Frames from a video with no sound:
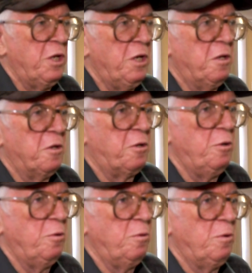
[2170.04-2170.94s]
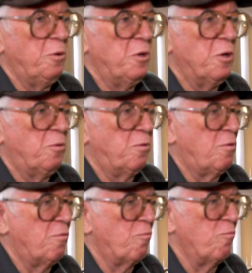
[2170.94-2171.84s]
here that you don't
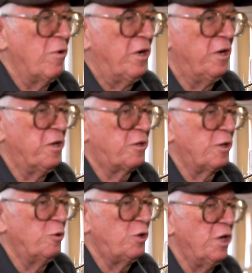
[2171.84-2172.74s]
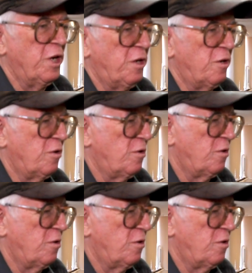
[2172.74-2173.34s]
readily associate